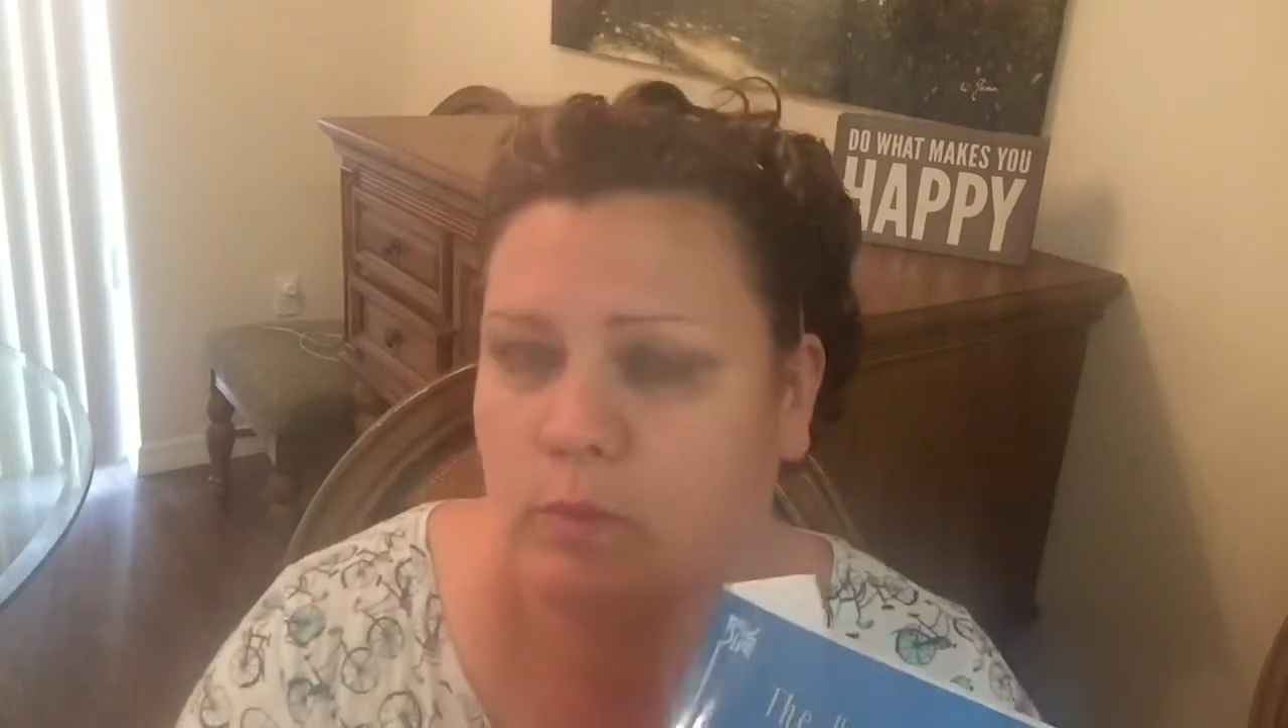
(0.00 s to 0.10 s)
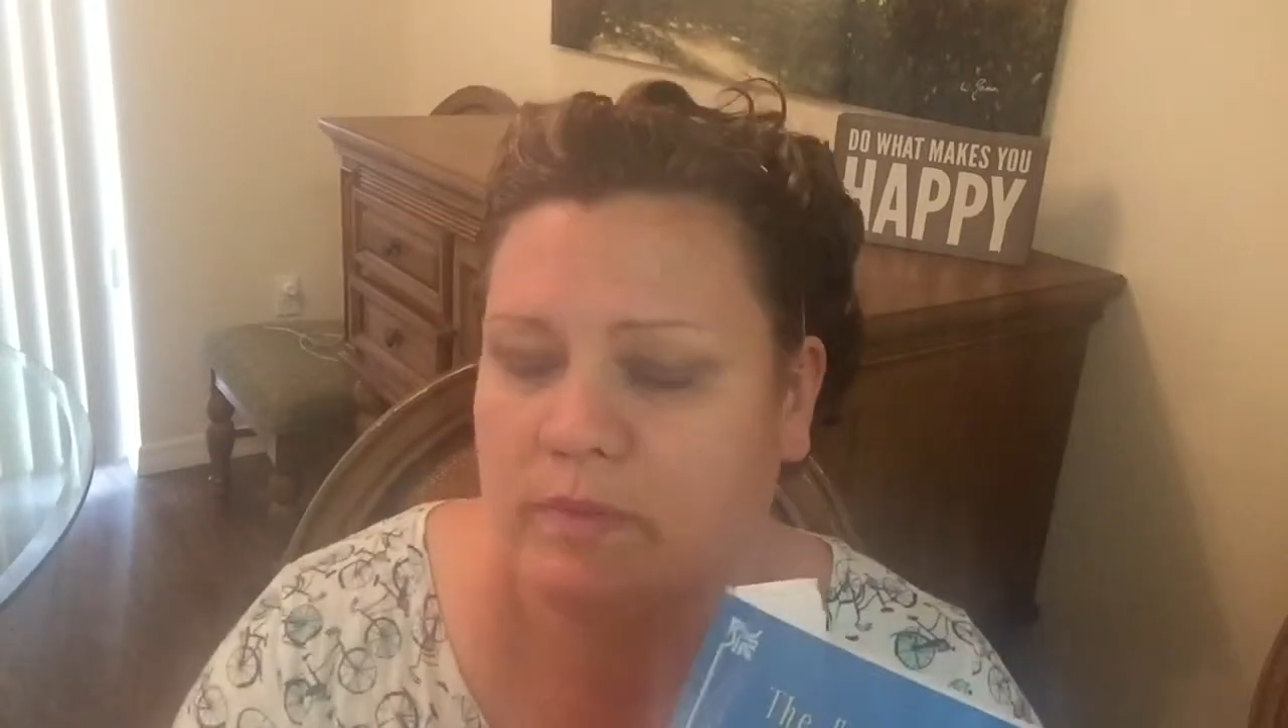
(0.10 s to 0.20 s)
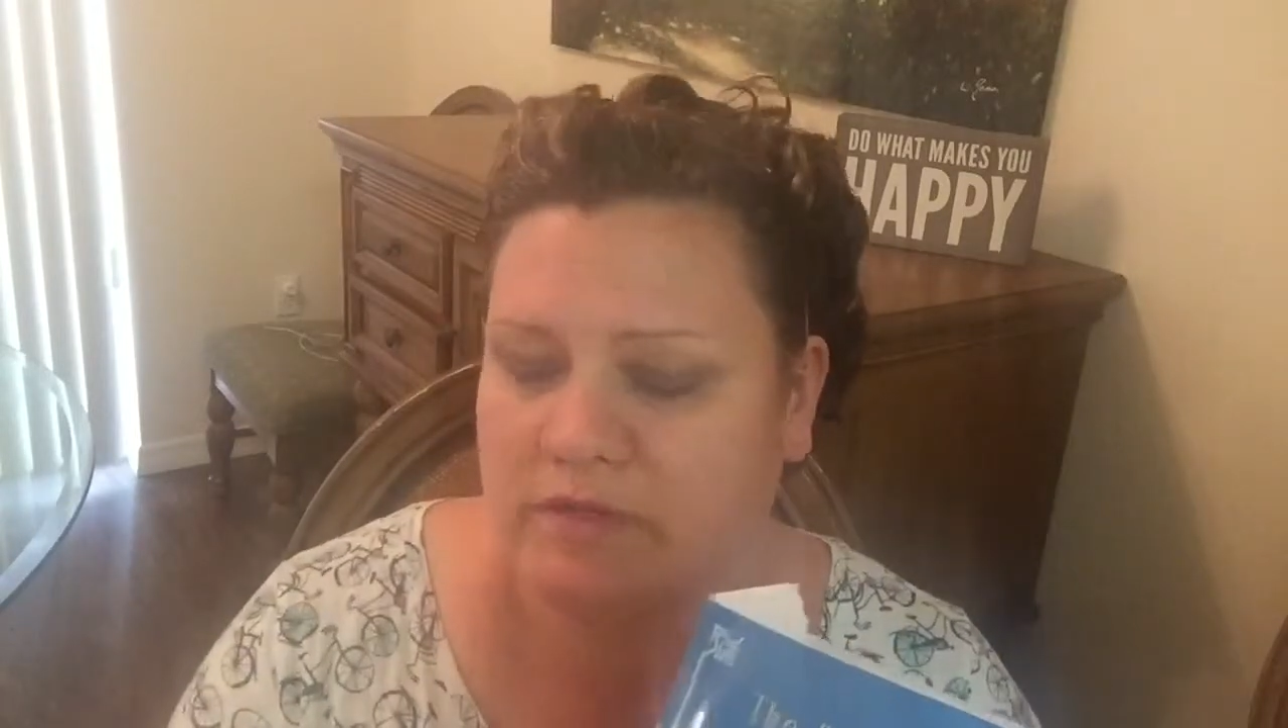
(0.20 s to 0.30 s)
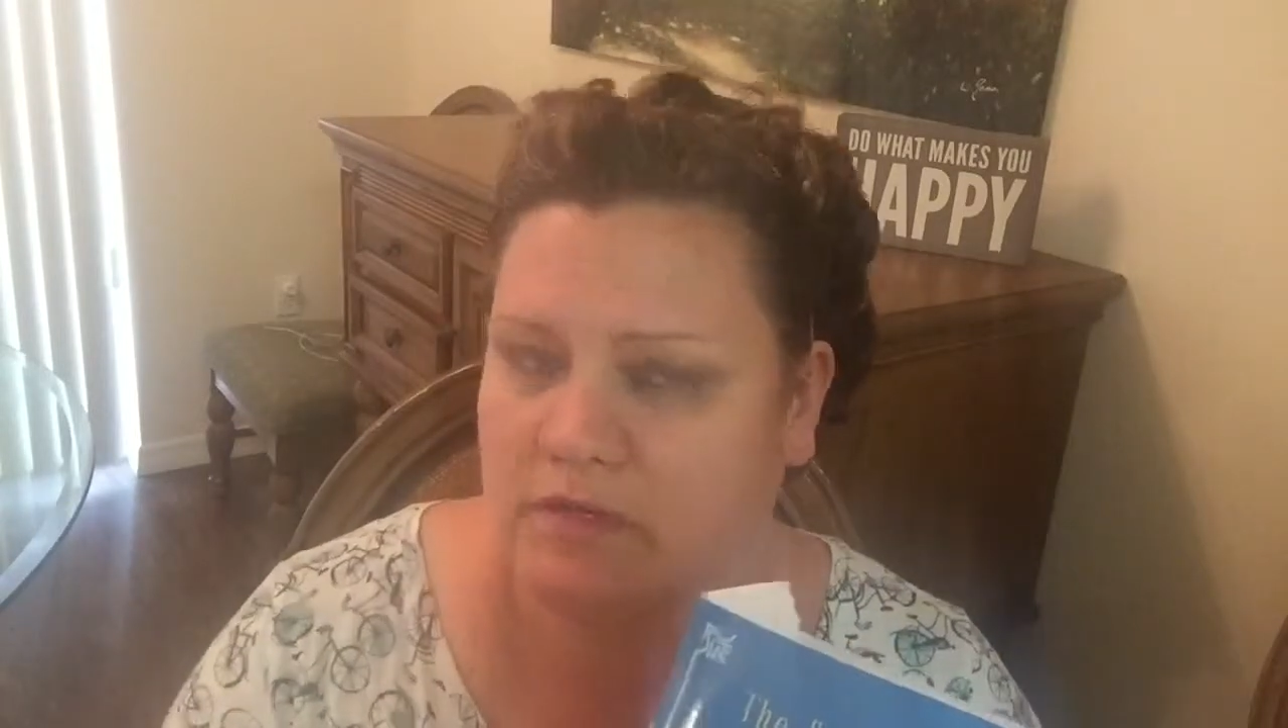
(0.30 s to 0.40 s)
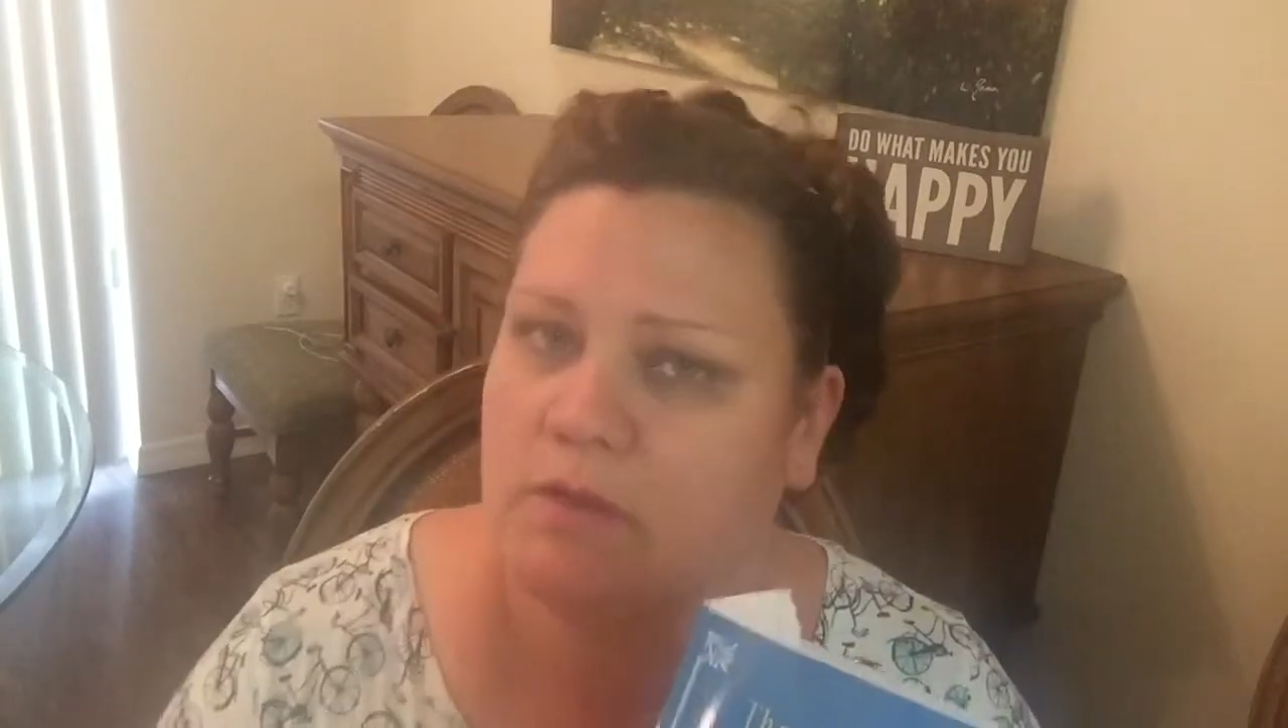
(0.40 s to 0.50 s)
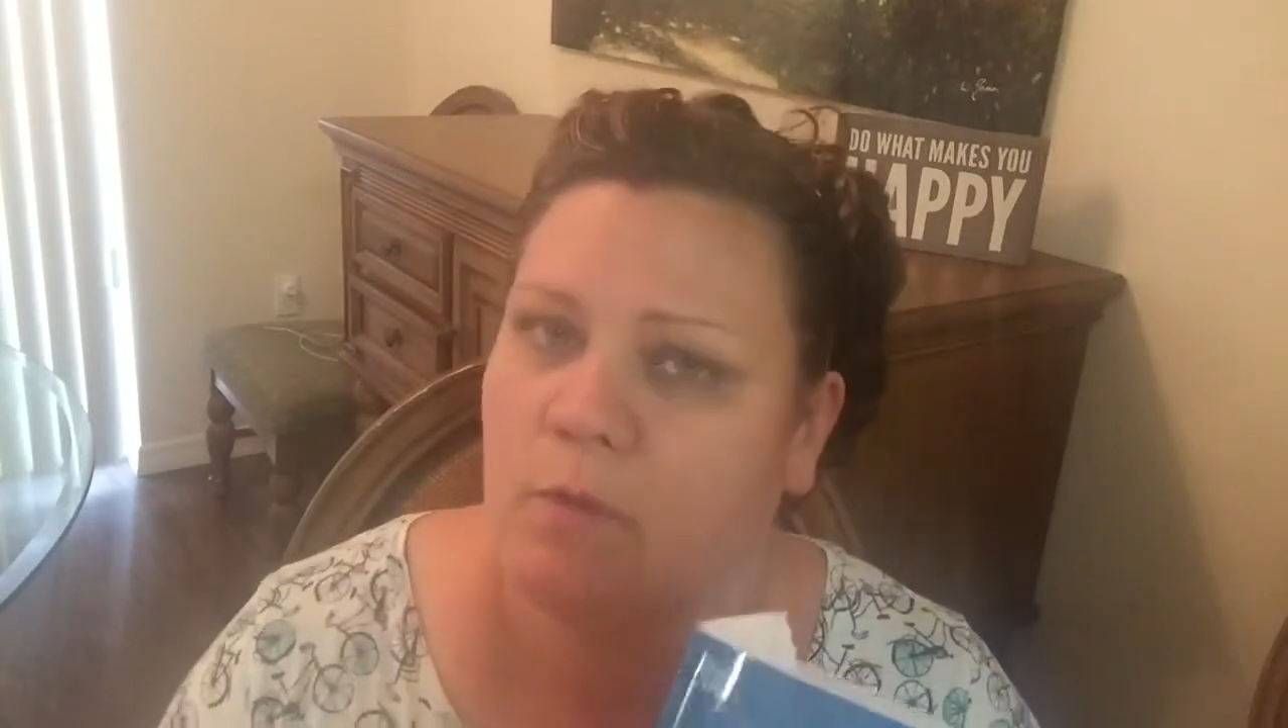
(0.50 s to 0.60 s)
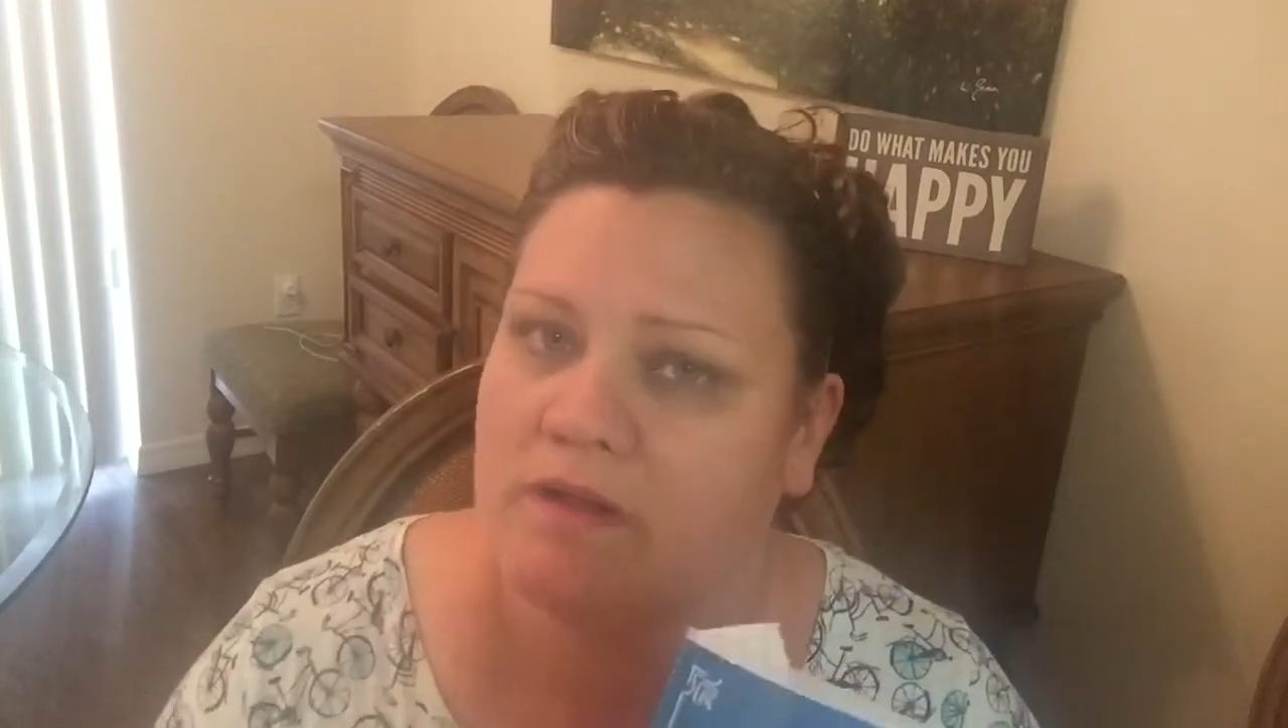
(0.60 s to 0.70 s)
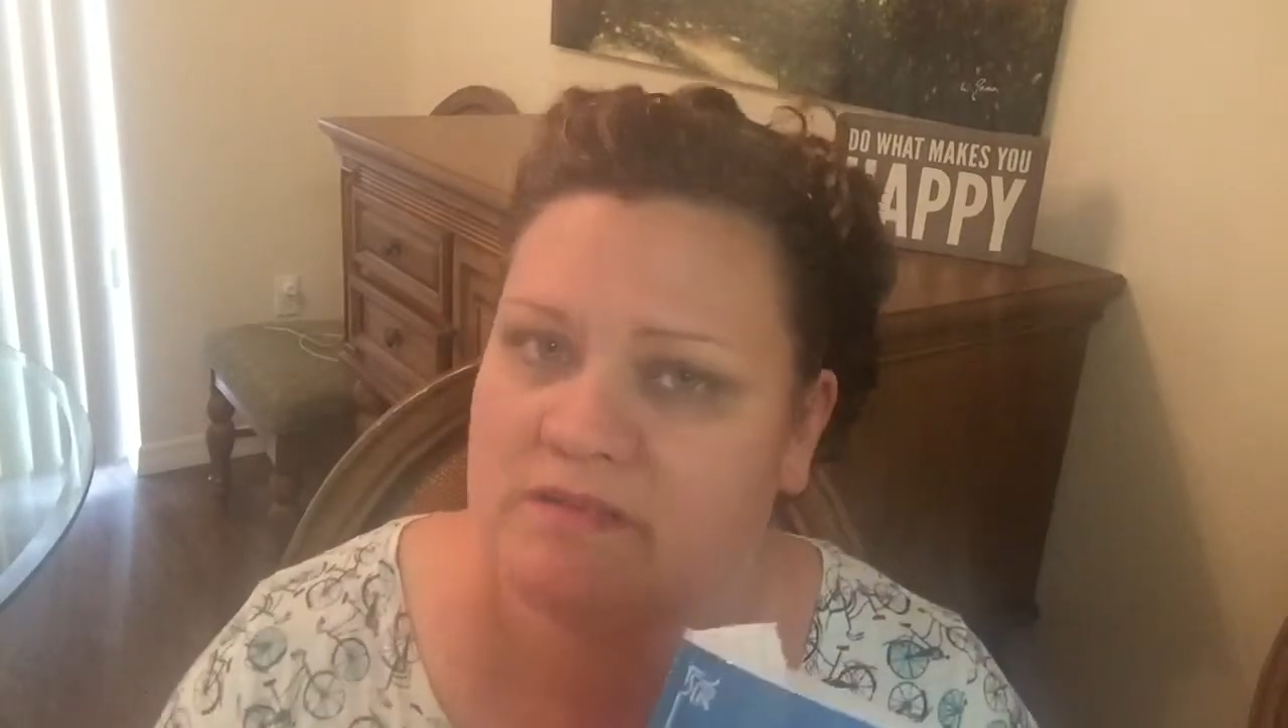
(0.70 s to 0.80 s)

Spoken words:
particularly want